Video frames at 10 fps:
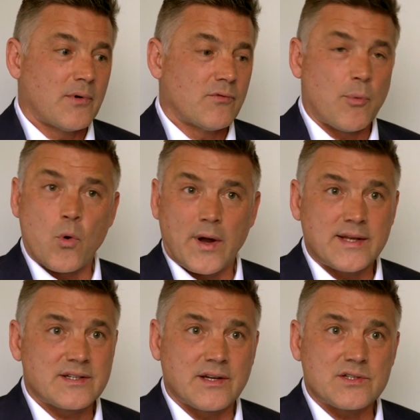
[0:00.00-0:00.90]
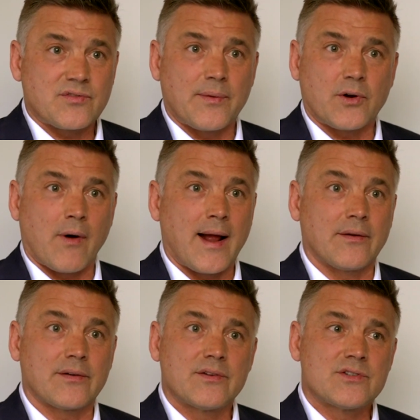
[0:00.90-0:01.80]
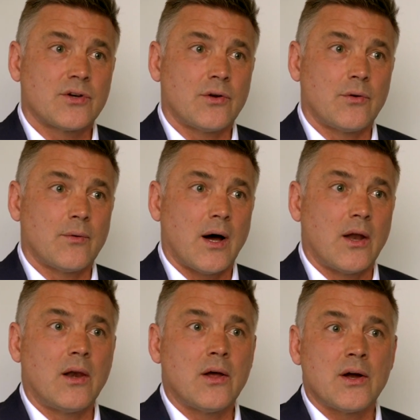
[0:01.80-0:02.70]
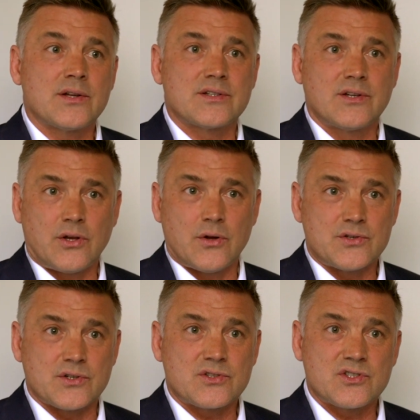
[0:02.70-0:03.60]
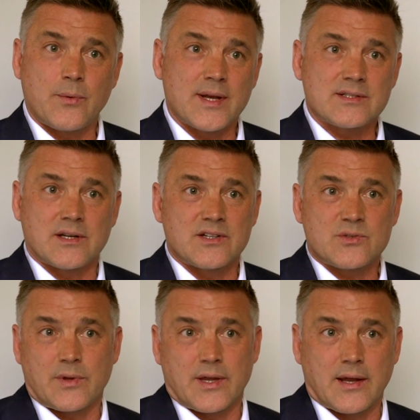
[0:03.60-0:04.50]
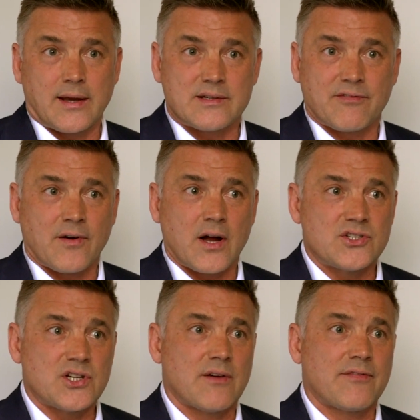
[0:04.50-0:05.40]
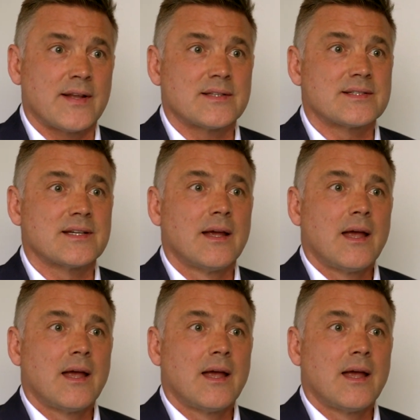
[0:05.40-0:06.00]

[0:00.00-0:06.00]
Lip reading: report incidents from the ground, to alert users to incidents within a defined geofence.